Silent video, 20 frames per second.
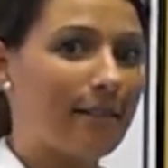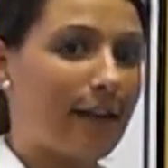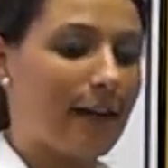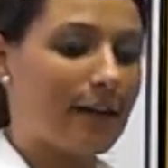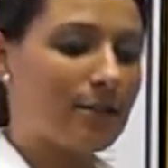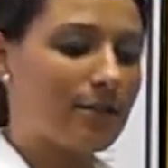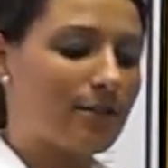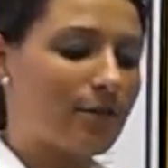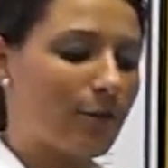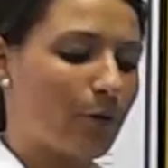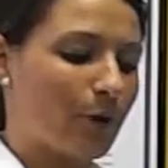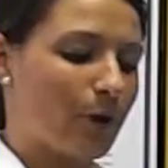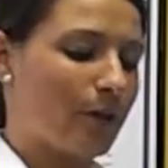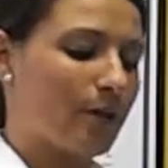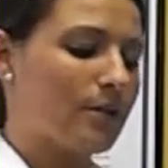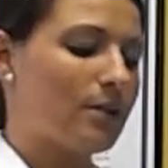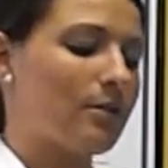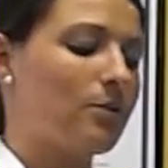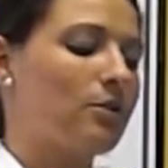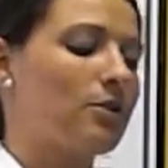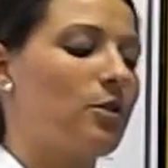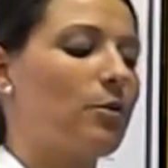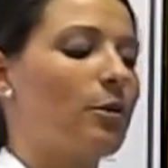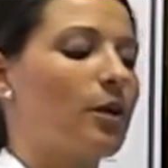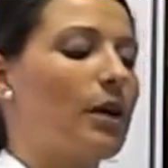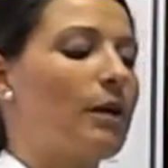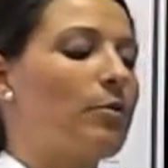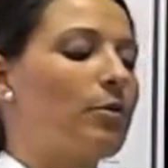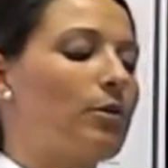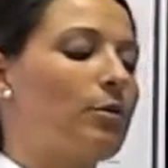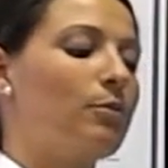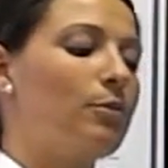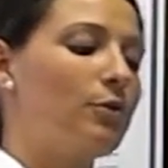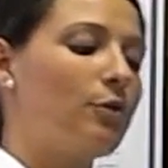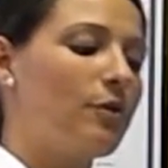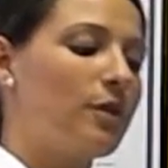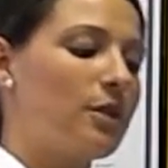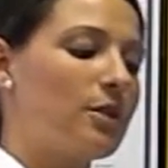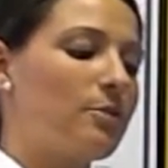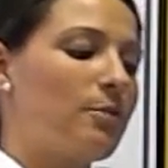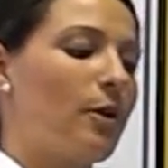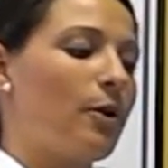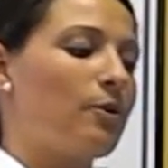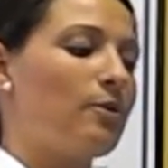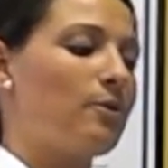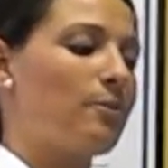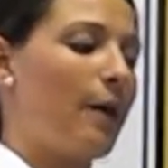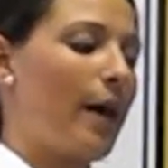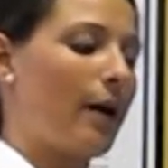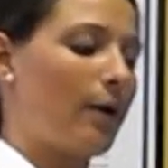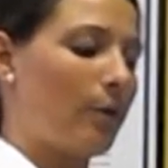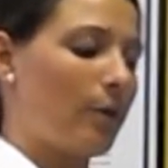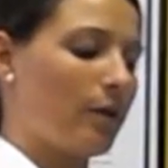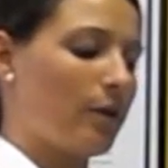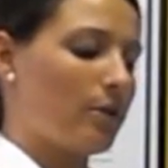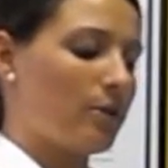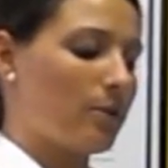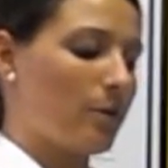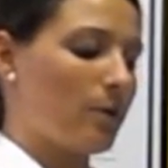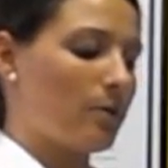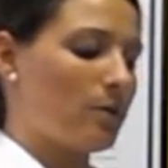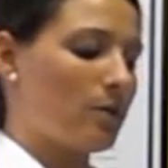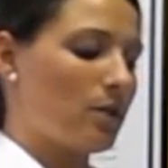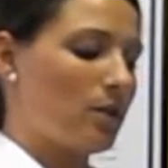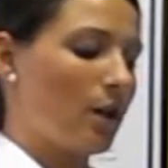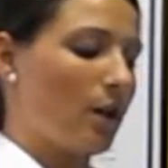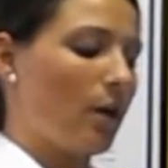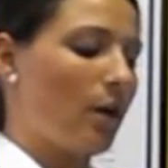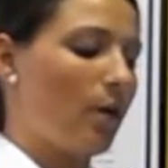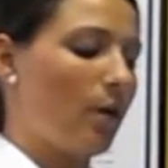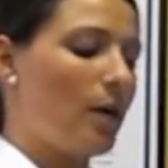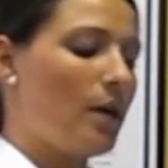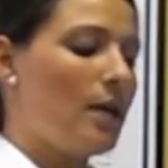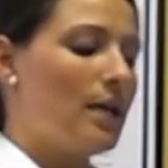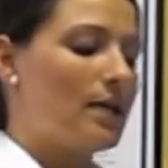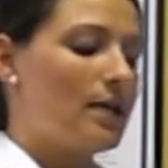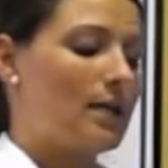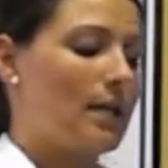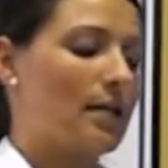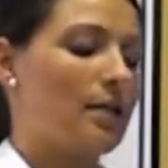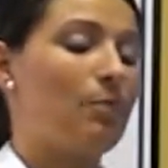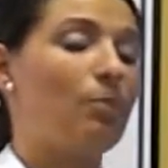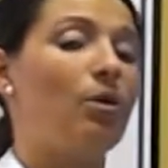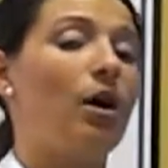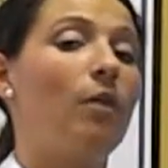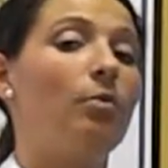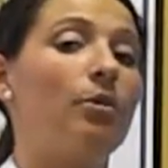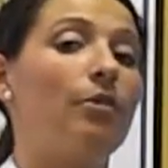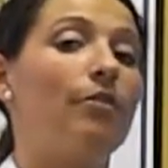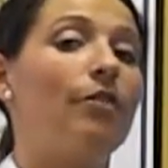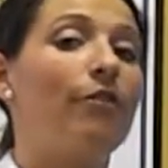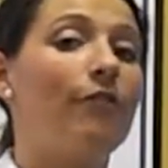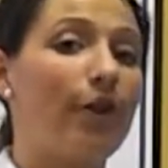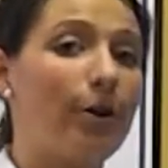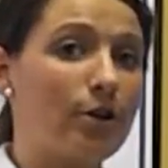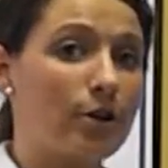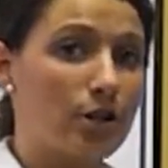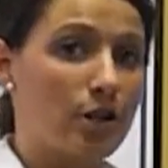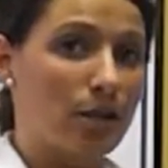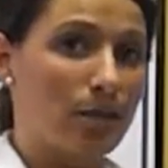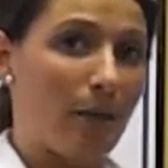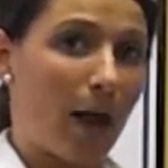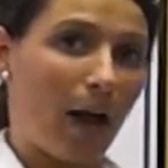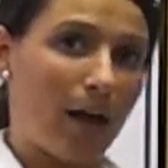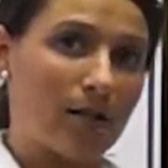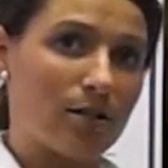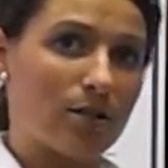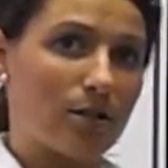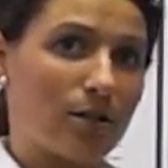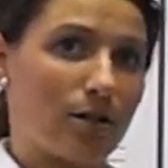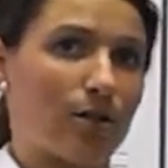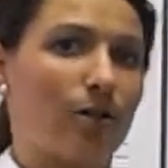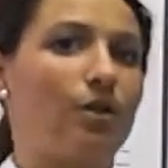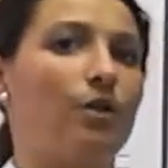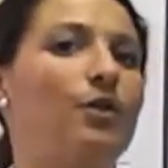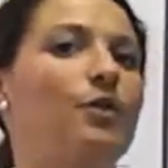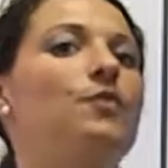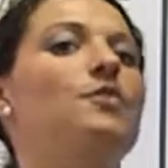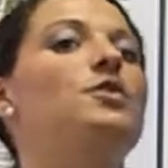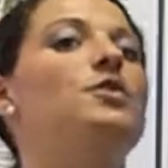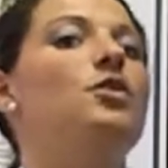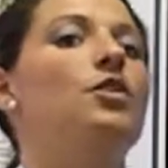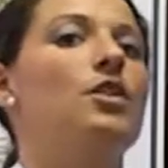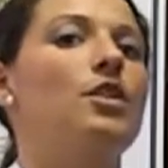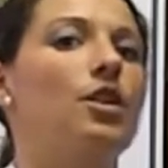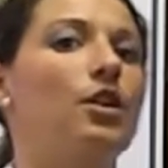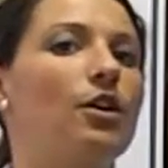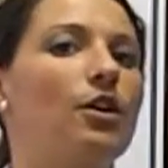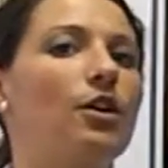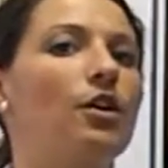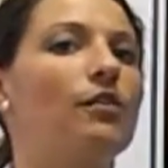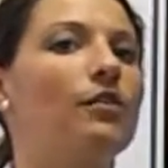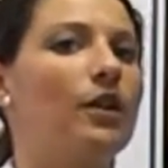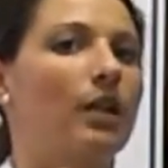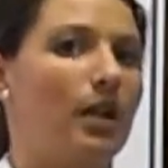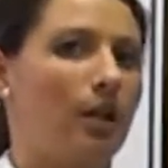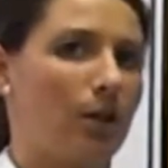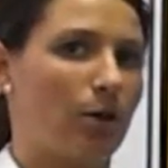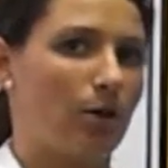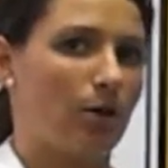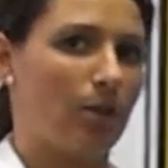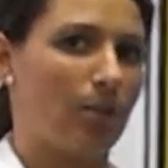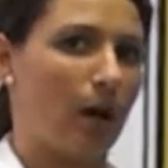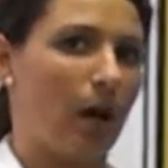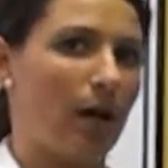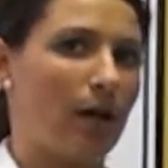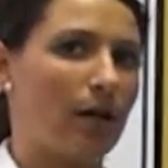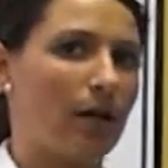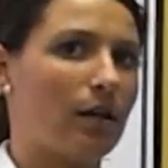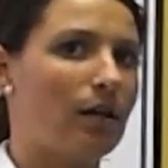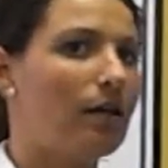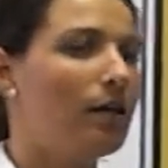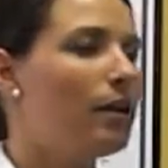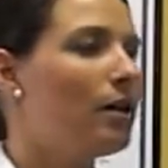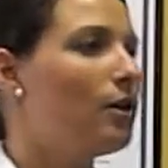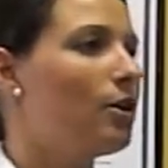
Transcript: less force, and so we're able to move these bones back where they're supposed to go to get the proper function back to the nerve so that the nerve can heal the body.